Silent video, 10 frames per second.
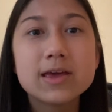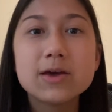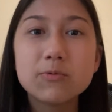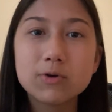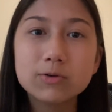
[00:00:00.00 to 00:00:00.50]

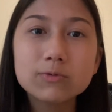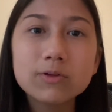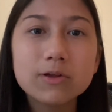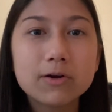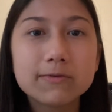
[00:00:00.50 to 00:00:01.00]
It will
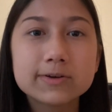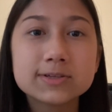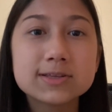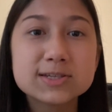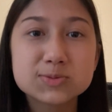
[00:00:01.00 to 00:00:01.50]
roll over
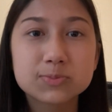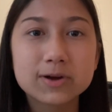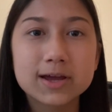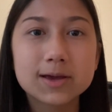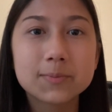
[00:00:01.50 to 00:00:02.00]
to the
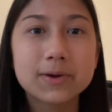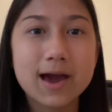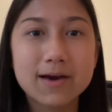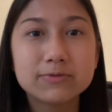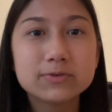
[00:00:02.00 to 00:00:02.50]
spring, but
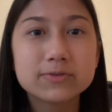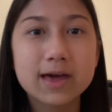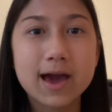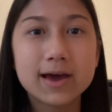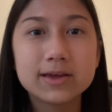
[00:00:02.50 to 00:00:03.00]
after
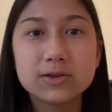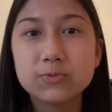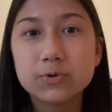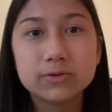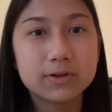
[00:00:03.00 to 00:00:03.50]
that, you
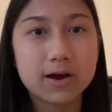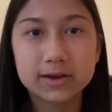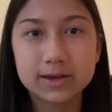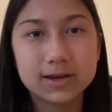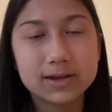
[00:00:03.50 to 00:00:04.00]
will
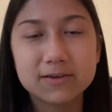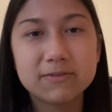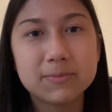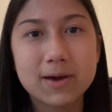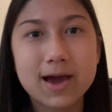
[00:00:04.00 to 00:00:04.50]
not get any of
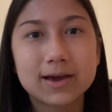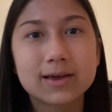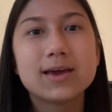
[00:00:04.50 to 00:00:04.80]
it back.